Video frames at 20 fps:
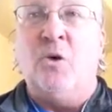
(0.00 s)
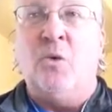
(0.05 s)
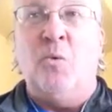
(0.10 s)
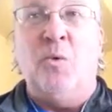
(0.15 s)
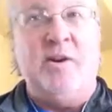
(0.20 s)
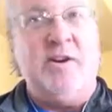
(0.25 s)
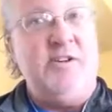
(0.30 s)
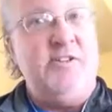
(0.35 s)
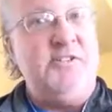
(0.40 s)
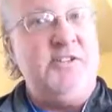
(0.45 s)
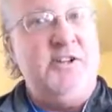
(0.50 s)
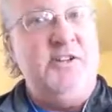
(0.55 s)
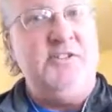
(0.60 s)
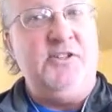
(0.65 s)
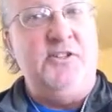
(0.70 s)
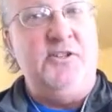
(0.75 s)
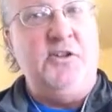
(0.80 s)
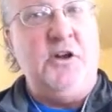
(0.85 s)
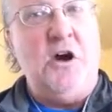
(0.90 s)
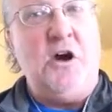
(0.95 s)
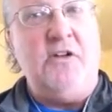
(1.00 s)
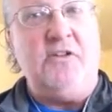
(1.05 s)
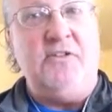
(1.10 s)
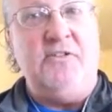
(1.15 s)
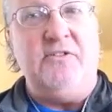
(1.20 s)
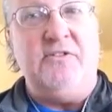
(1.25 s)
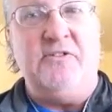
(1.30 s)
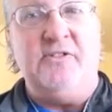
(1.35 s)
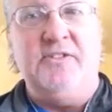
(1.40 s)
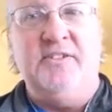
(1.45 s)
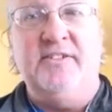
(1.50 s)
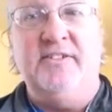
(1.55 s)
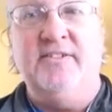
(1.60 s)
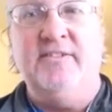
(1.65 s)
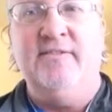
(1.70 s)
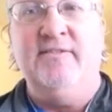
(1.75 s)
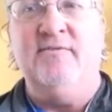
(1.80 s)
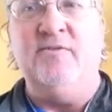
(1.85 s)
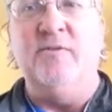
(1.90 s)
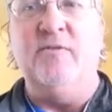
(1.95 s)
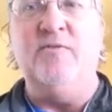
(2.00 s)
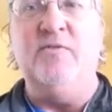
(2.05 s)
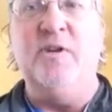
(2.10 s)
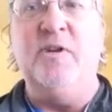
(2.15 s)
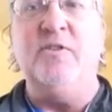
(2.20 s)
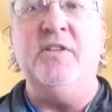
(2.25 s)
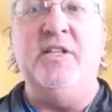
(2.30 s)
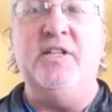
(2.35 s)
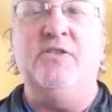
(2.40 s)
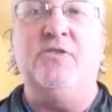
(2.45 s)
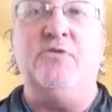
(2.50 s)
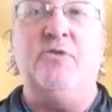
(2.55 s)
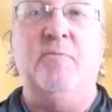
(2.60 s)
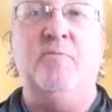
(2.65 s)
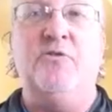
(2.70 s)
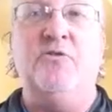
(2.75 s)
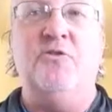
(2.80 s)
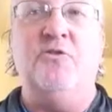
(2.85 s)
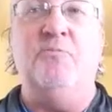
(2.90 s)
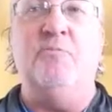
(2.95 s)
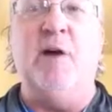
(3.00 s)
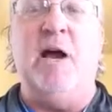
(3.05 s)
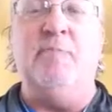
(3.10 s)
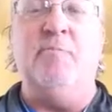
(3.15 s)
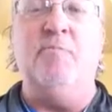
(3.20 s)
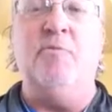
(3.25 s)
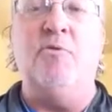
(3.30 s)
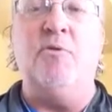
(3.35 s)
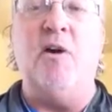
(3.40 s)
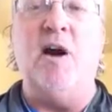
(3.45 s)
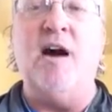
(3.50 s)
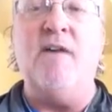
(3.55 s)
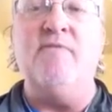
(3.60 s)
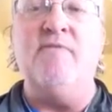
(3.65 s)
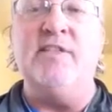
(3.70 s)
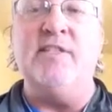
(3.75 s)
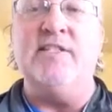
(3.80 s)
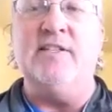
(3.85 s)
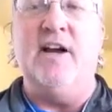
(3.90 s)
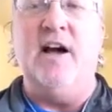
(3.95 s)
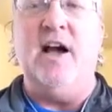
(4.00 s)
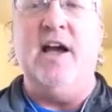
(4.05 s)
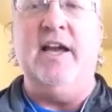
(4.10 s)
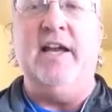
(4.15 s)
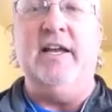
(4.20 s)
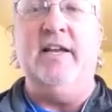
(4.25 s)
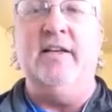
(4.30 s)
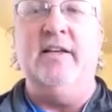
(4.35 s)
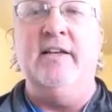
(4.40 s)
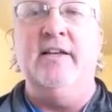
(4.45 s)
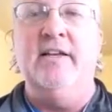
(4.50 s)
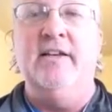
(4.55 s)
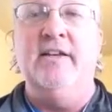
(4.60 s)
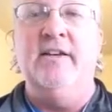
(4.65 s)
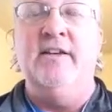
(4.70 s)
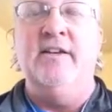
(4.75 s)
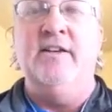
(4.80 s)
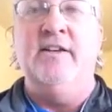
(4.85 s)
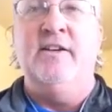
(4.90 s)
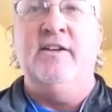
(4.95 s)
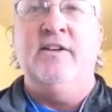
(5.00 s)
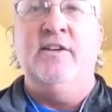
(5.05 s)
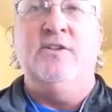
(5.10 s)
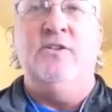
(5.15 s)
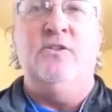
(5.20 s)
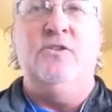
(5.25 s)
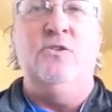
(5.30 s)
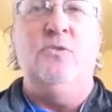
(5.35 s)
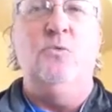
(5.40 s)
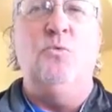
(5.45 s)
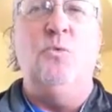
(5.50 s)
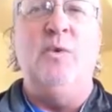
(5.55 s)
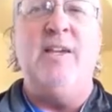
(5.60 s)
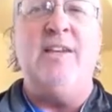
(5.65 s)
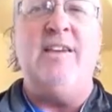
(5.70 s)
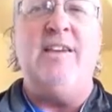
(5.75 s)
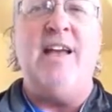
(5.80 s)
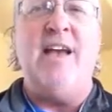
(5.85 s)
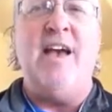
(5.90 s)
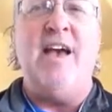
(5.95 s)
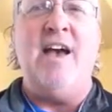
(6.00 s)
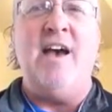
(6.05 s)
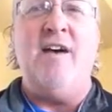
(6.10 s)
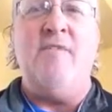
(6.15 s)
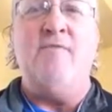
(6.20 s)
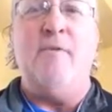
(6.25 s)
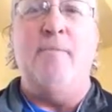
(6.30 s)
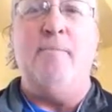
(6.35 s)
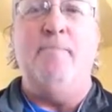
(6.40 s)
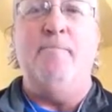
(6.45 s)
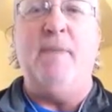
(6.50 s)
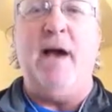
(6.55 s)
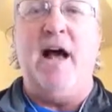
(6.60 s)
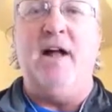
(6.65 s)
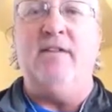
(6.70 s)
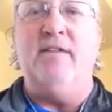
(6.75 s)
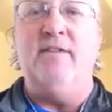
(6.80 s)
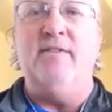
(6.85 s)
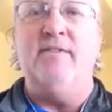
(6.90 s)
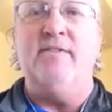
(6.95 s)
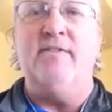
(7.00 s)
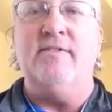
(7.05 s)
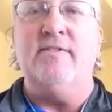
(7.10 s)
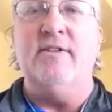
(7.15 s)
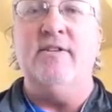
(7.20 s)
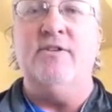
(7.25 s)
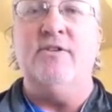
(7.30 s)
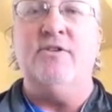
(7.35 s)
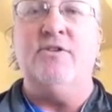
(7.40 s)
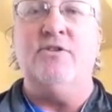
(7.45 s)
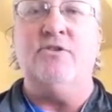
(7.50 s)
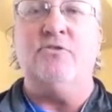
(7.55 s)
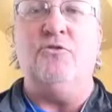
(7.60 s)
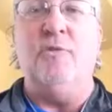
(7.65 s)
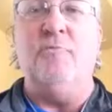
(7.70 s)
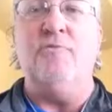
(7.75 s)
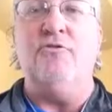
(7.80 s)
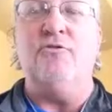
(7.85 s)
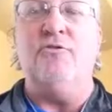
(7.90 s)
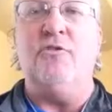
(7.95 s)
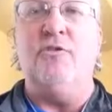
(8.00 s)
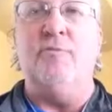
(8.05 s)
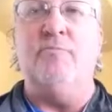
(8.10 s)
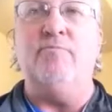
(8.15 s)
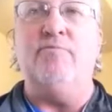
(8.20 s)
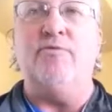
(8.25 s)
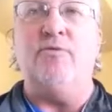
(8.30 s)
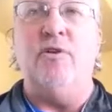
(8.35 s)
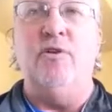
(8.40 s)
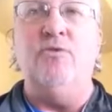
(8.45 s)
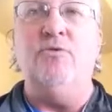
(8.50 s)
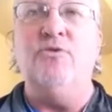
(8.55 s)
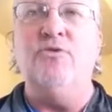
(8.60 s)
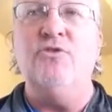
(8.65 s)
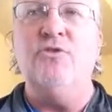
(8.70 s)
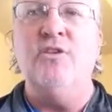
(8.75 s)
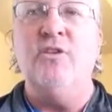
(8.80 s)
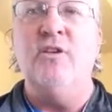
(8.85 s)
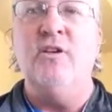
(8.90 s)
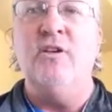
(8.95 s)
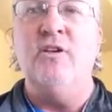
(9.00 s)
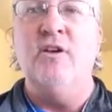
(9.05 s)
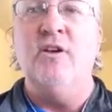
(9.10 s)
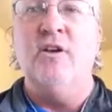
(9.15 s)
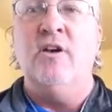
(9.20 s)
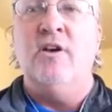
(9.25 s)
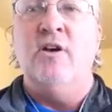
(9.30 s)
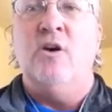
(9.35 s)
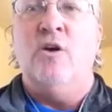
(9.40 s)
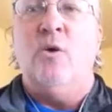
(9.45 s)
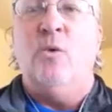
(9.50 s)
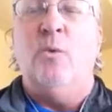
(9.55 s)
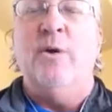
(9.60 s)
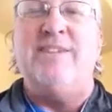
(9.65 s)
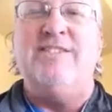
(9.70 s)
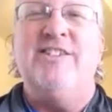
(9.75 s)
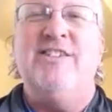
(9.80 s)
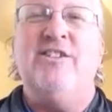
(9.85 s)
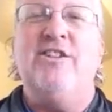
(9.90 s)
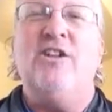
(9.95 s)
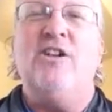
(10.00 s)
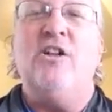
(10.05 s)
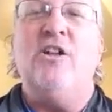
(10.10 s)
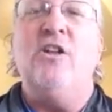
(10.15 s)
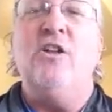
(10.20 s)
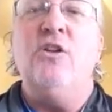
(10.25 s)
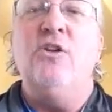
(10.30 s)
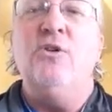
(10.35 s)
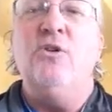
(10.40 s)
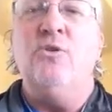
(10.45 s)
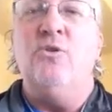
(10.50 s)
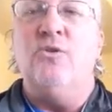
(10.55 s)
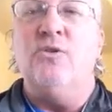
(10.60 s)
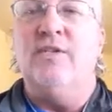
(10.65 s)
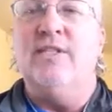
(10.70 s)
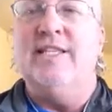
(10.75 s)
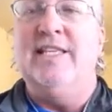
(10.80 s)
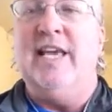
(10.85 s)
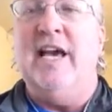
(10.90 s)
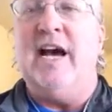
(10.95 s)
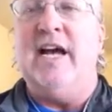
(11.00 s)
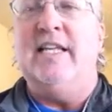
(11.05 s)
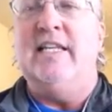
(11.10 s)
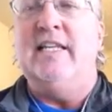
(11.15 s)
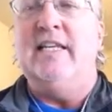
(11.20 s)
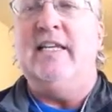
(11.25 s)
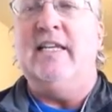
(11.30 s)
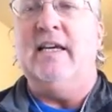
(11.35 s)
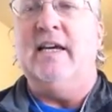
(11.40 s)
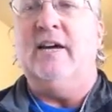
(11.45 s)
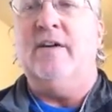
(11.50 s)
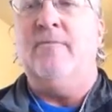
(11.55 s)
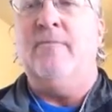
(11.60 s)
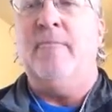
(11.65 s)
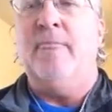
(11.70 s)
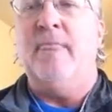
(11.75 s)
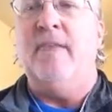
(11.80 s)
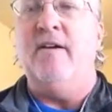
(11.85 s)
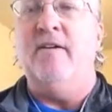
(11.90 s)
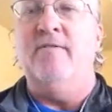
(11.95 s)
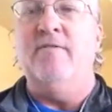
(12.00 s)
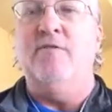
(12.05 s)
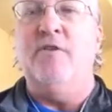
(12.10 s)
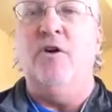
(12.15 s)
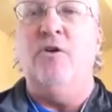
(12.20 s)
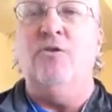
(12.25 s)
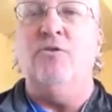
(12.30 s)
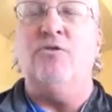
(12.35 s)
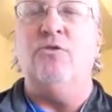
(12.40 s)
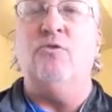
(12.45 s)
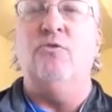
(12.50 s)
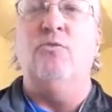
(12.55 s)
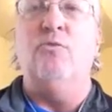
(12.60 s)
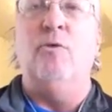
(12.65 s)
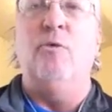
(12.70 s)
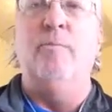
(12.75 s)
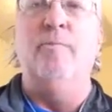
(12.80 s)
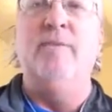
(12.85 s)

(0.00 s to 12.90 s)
when our sons and daughters fulfill these scriptures by prophesying, do we have a balanced scriptural approach which includes the idea of those who will